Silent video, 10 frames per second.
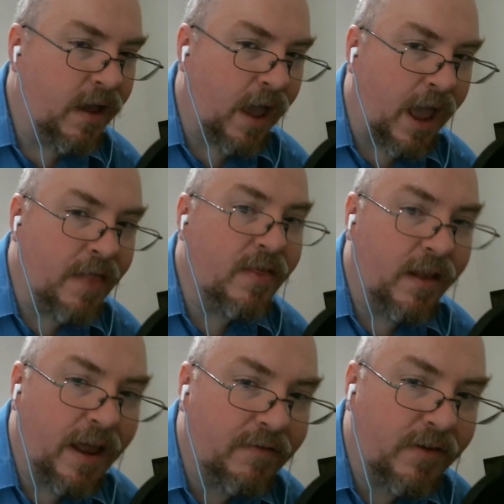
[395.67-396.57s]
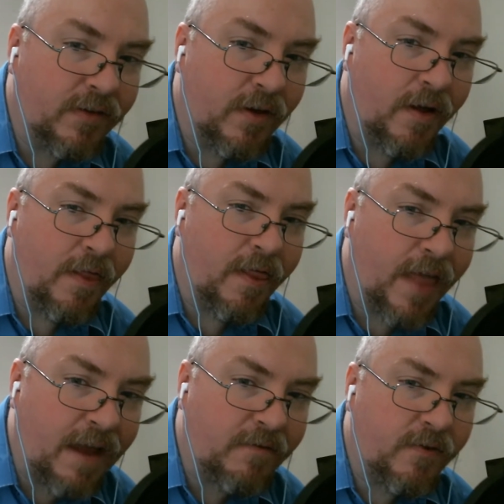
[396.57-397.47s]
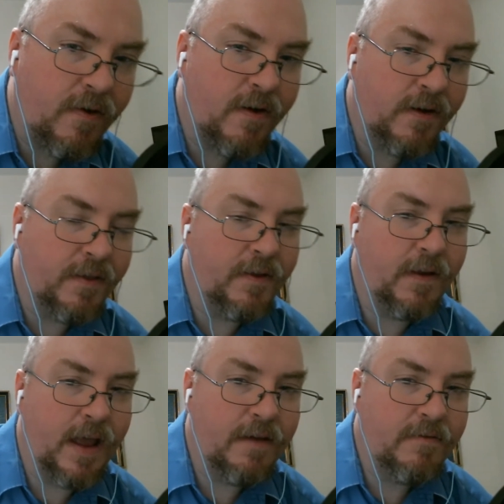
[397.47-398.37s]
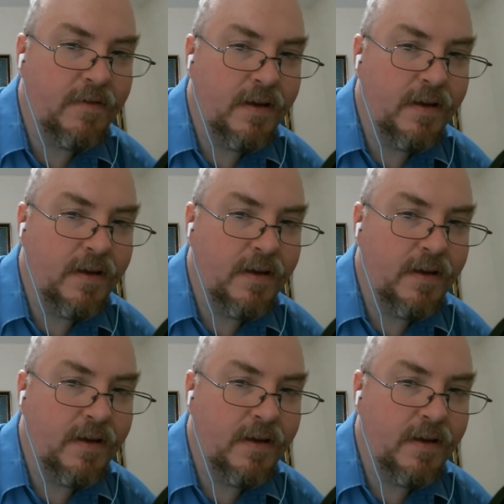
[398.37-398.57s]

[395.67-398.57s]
And the left has gone that far to the left.